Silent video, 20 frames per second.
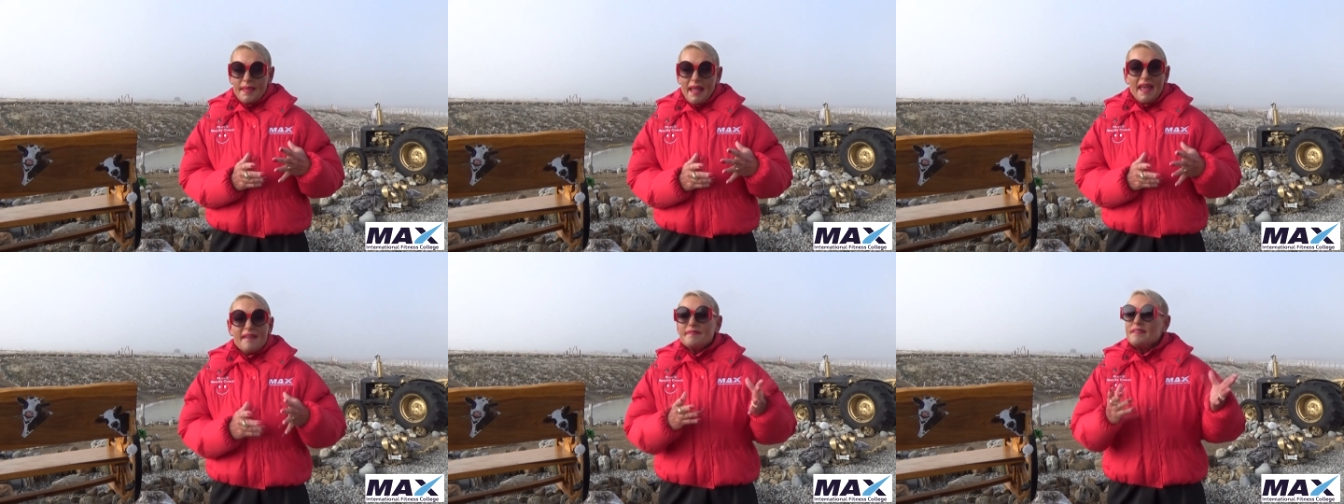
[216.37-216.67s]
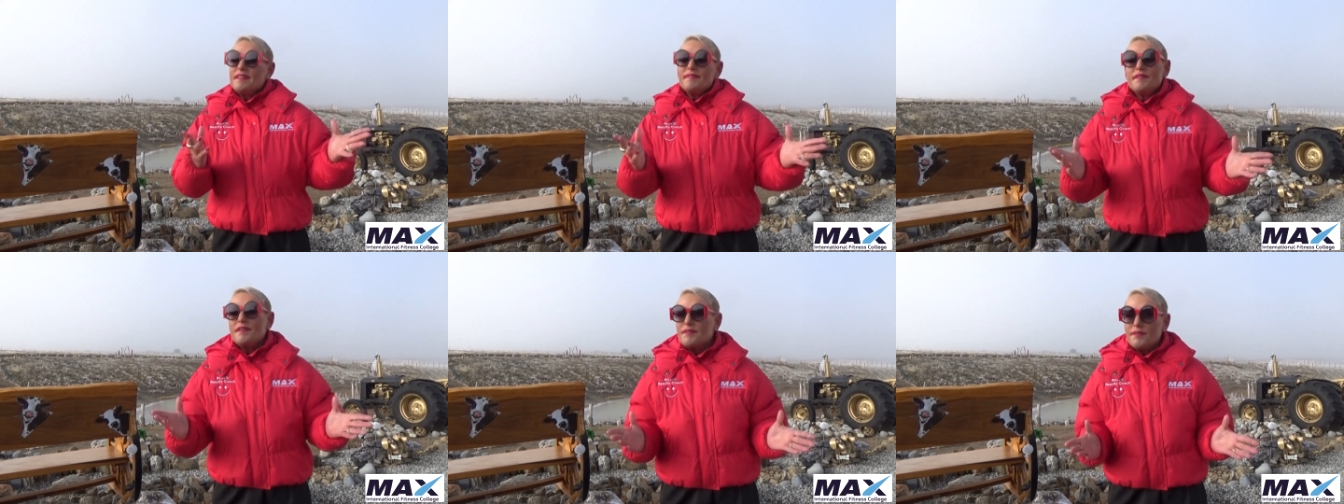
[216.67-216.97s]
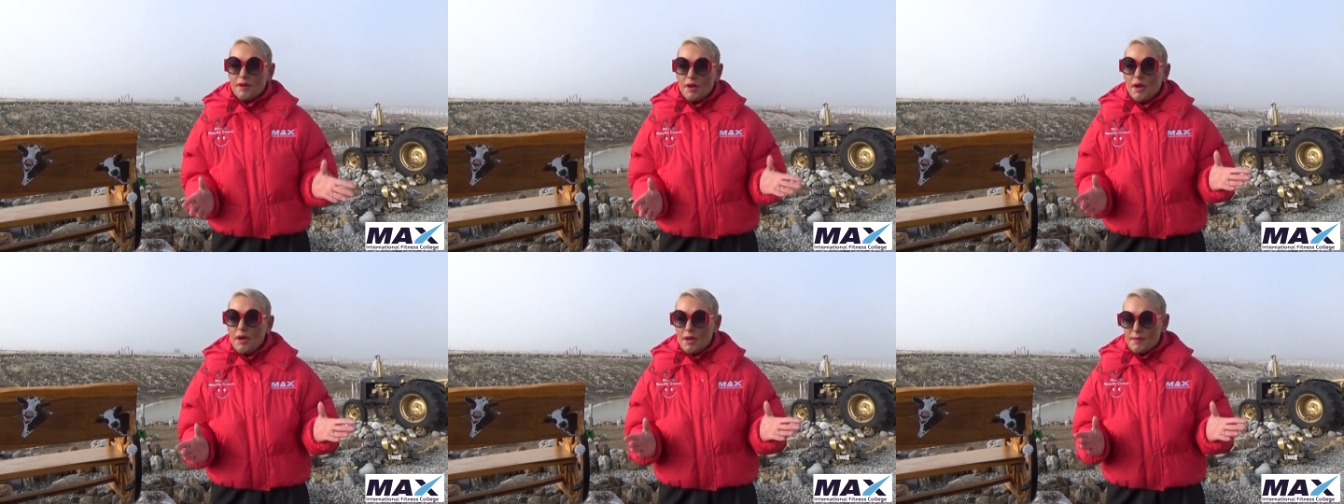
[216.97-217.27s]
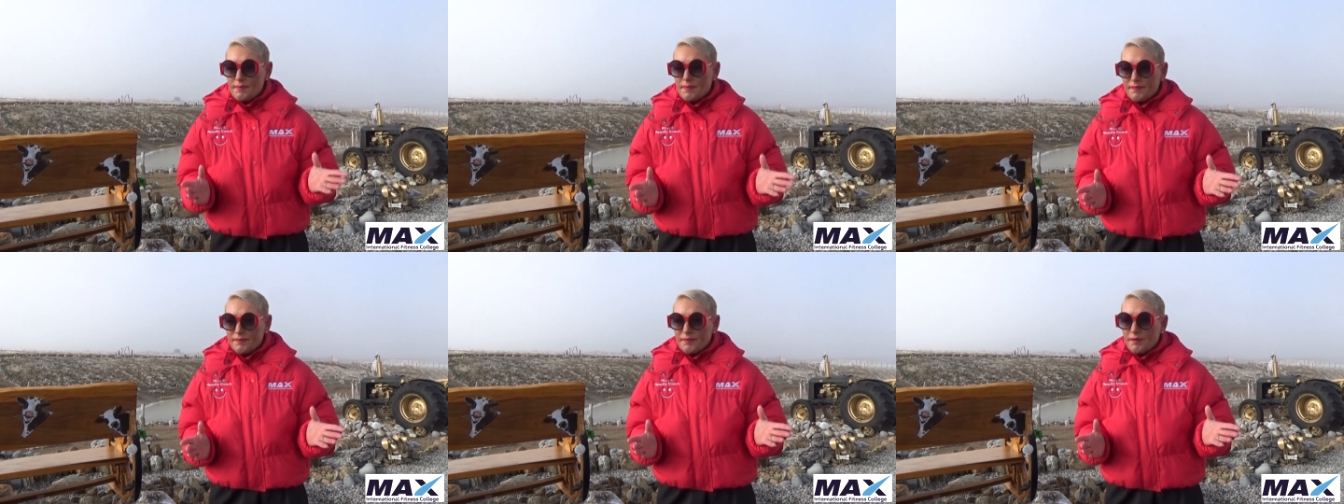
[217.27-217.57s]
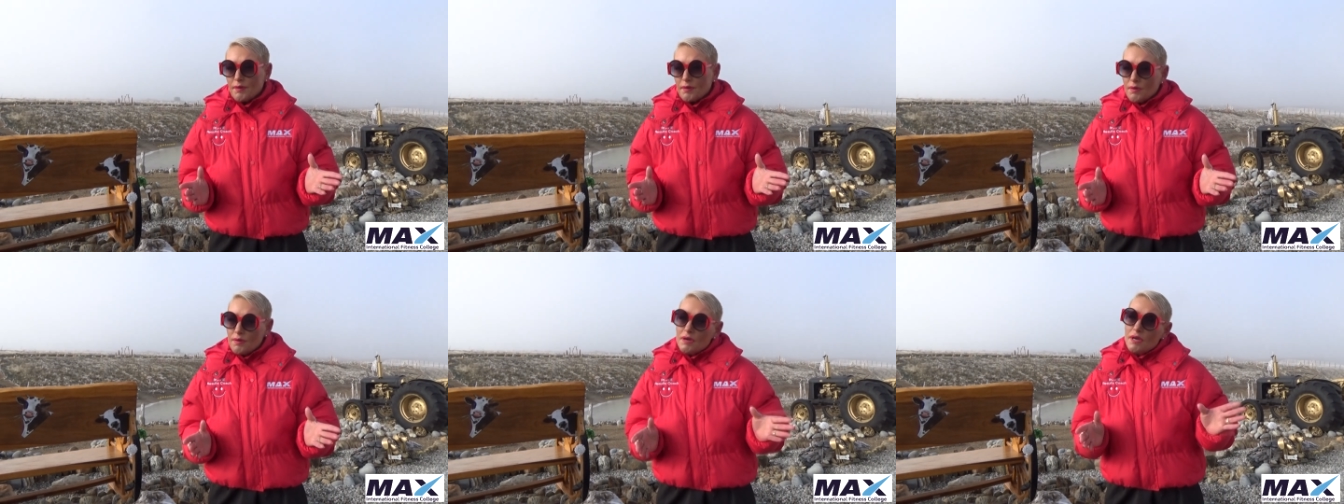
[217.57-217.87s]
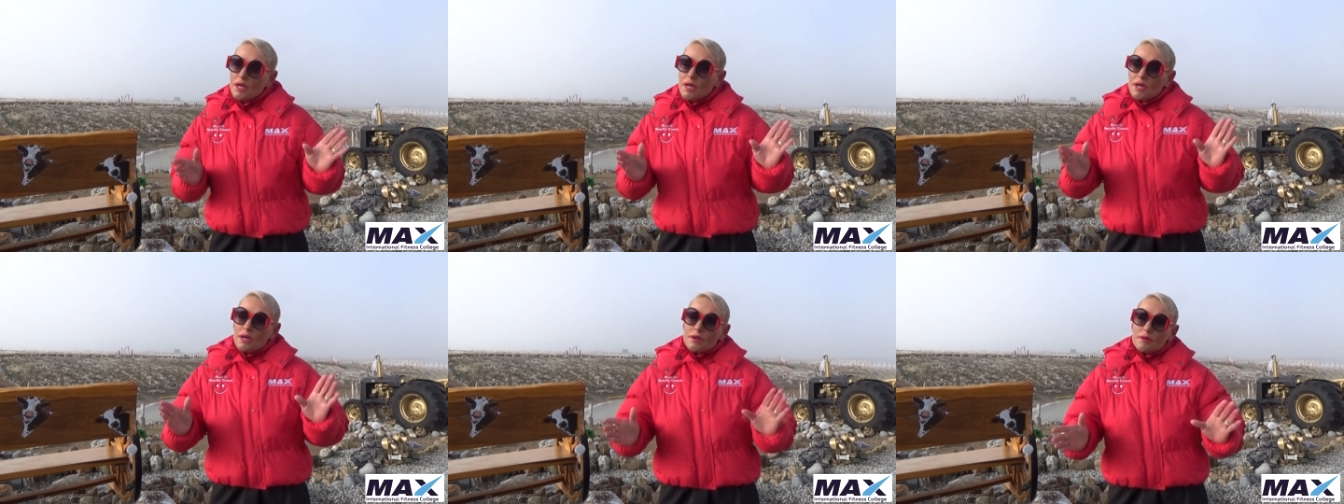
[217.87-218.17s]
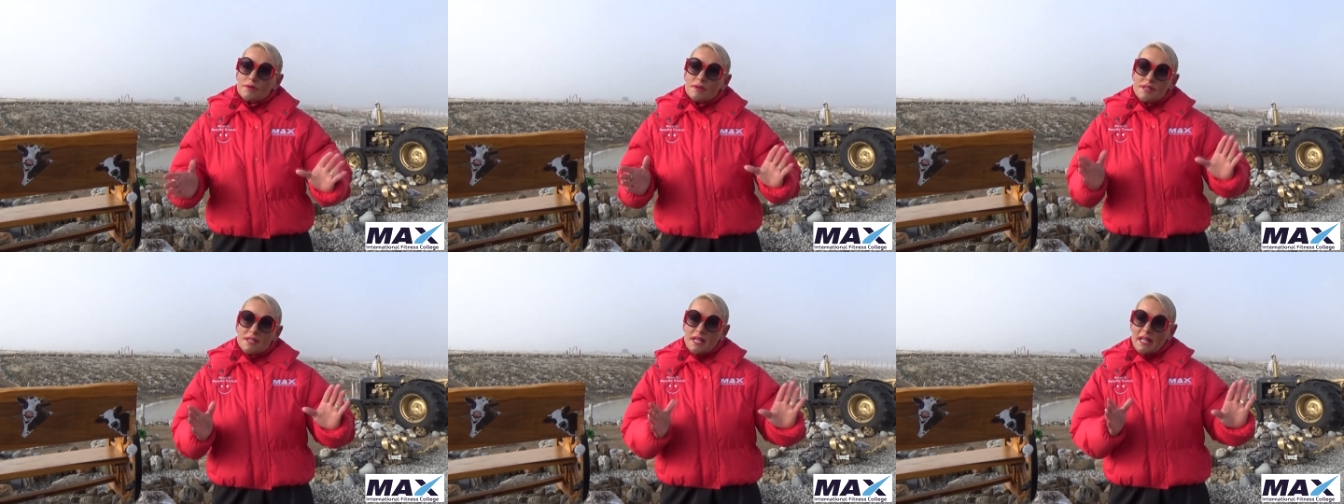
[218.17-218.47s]
even if you've heard it before,
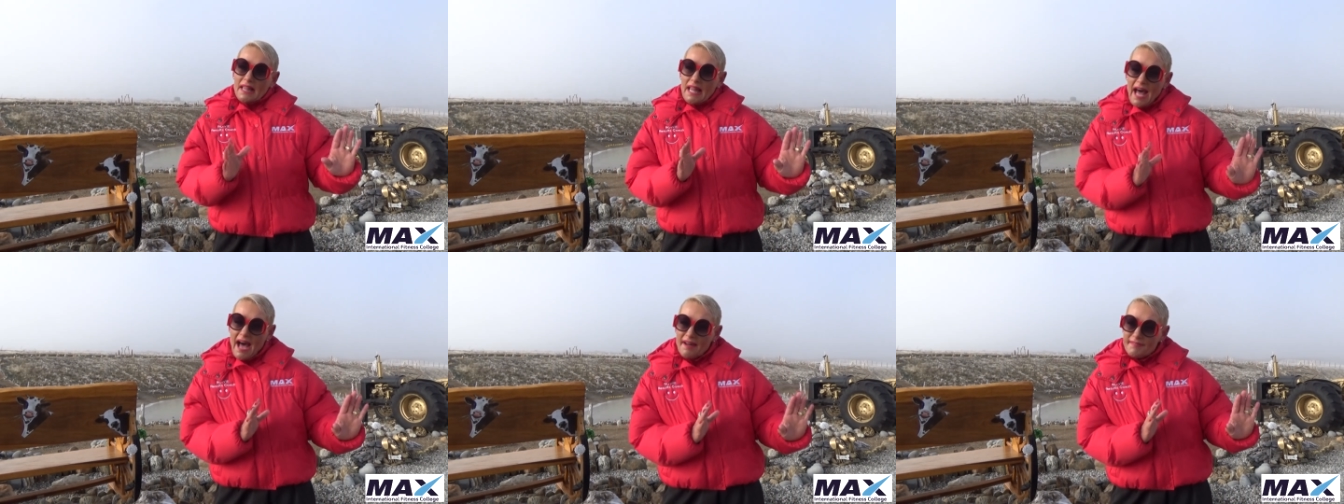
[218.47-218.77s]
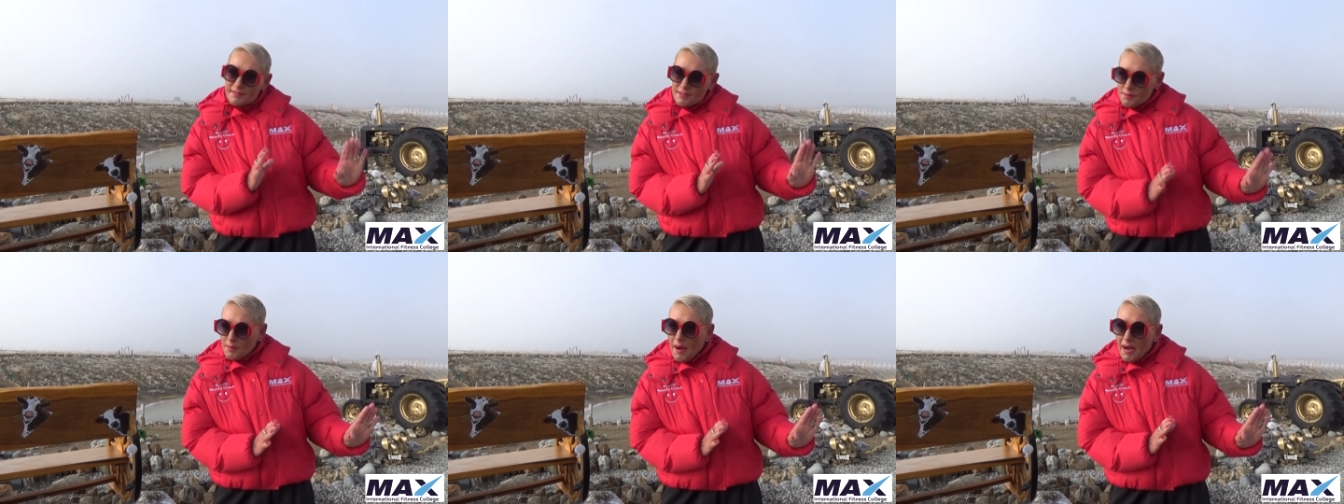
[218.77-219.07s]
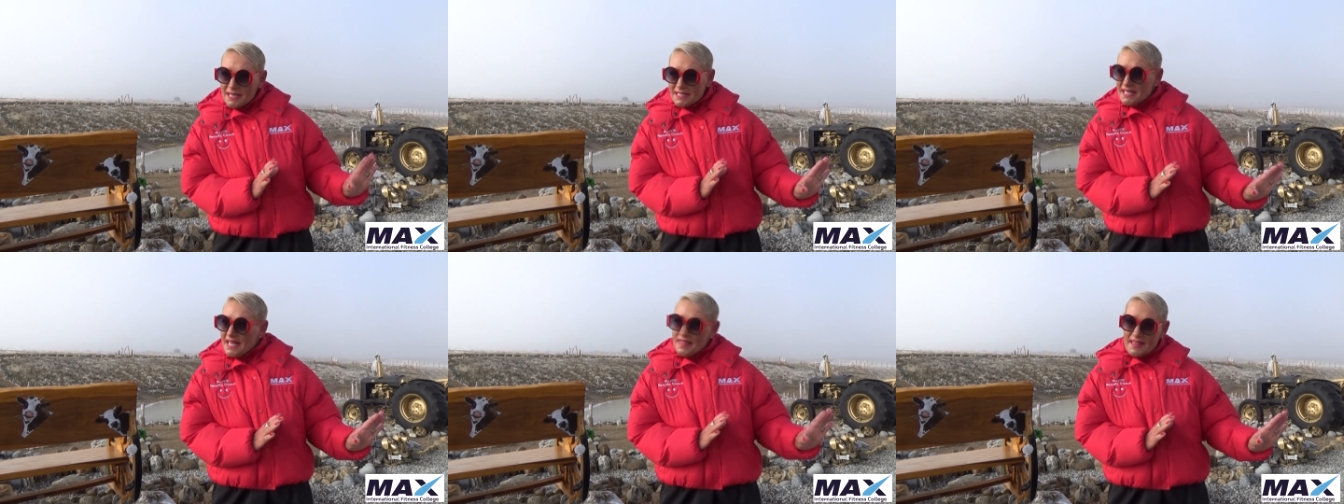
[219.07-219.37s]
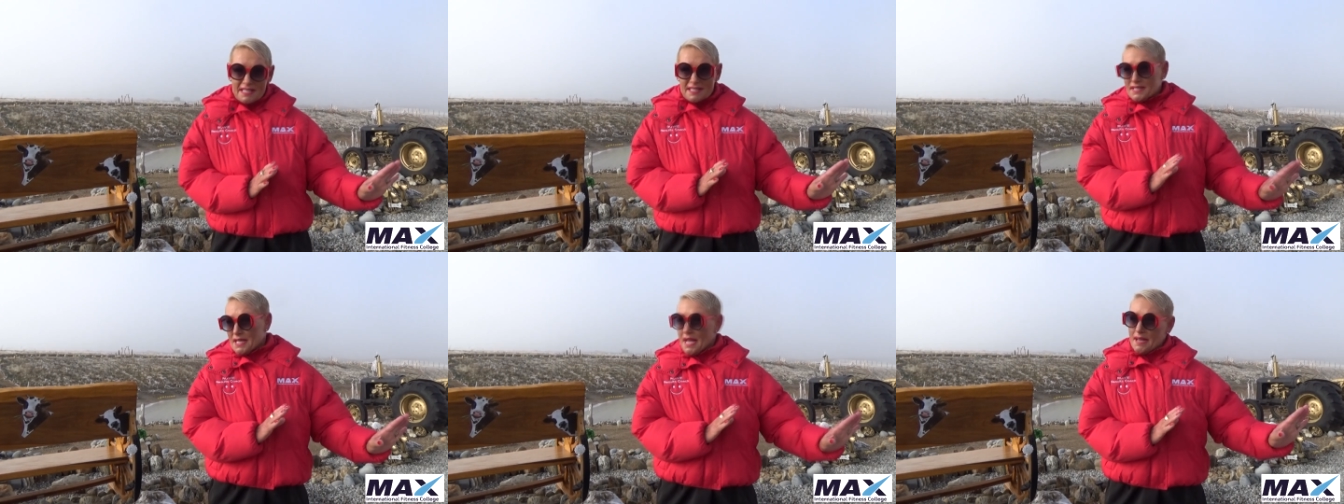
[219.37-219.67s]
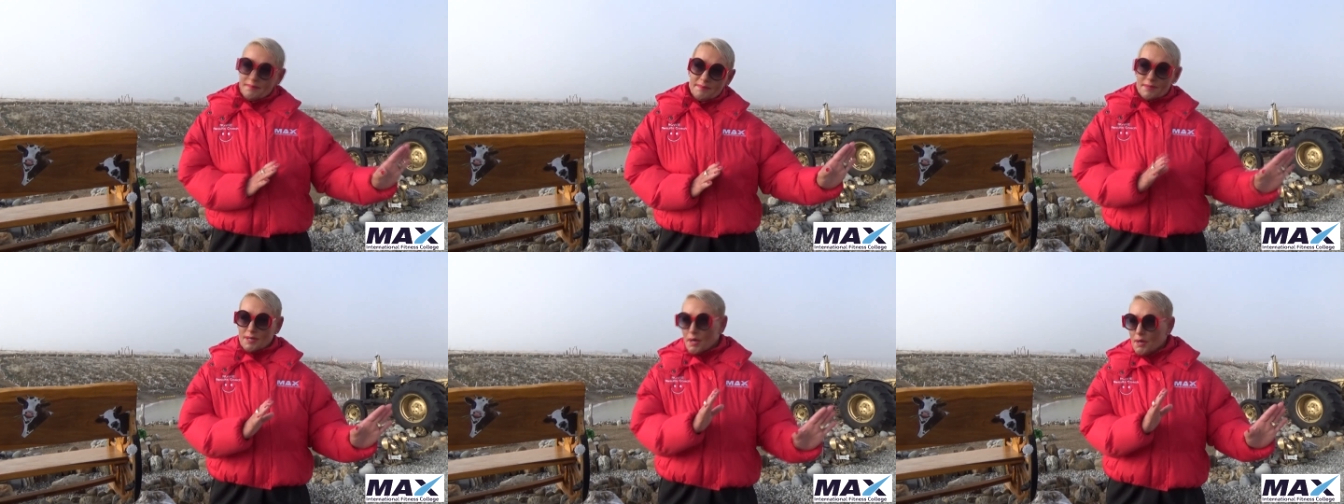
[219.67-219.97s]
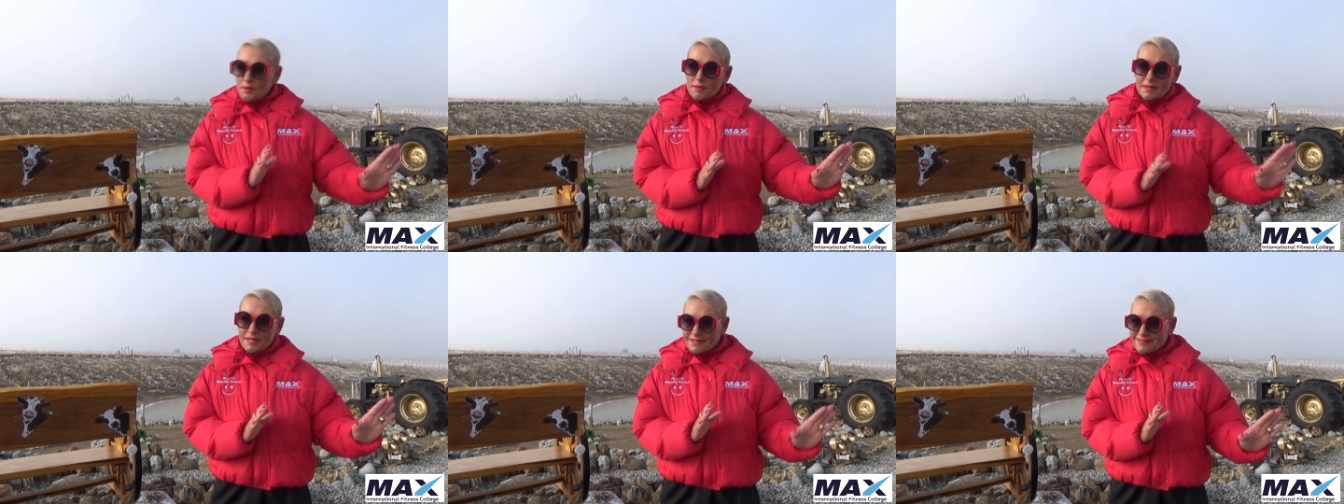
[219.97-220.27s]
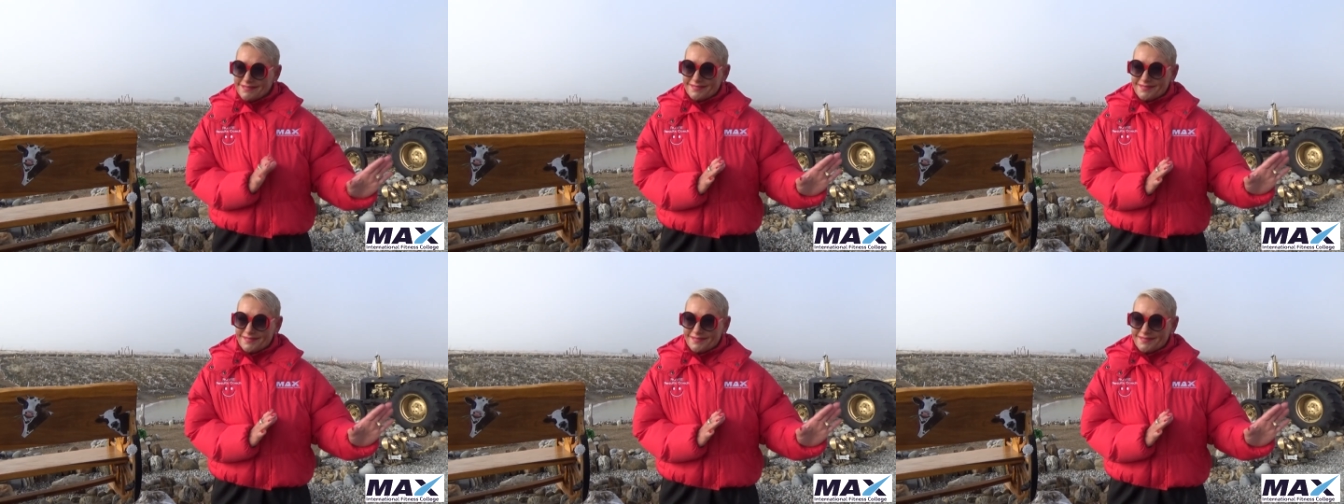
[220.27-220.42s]
couldn't you laugh twice at the same joke?